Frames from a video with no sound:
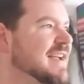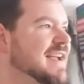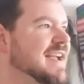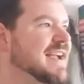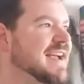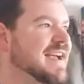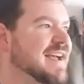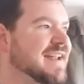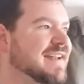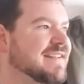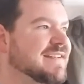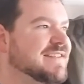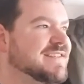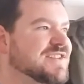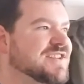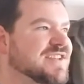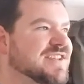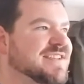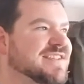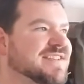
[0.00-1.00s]
And
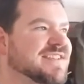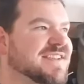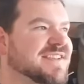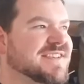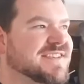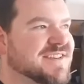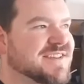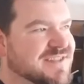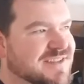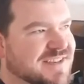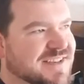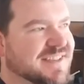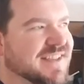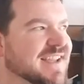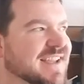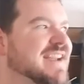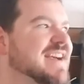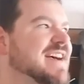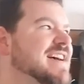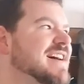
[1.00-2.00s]
she's starting to
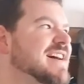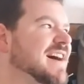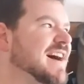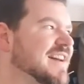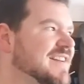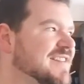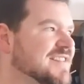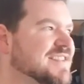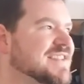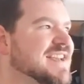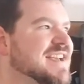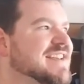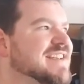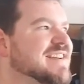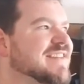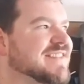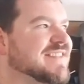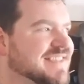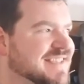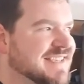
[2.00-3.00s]
like understand, you
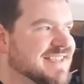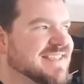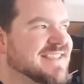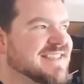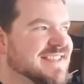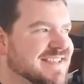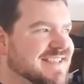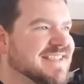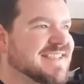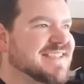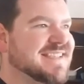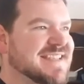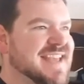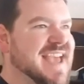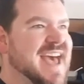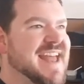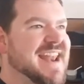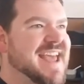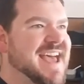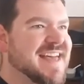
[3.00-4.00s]
know, this is this is
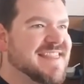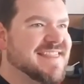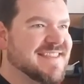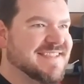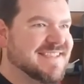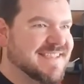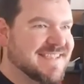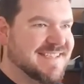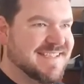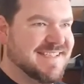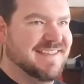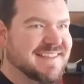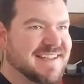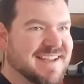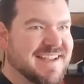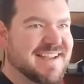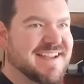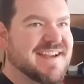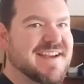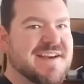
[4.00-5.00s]
dad, this is
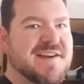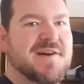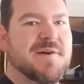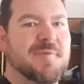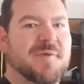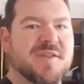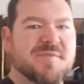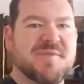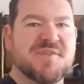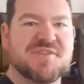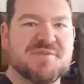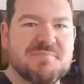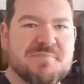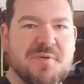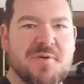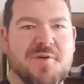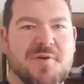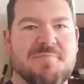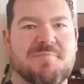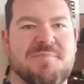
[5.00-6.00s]
like one of the most
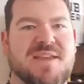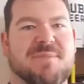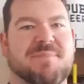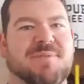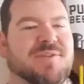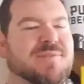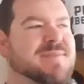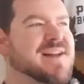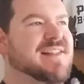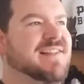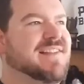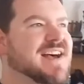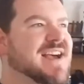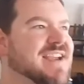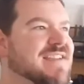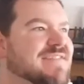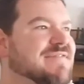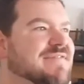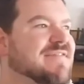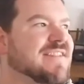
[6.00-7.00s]
important people in my
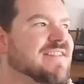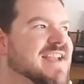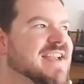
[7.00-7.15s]
life,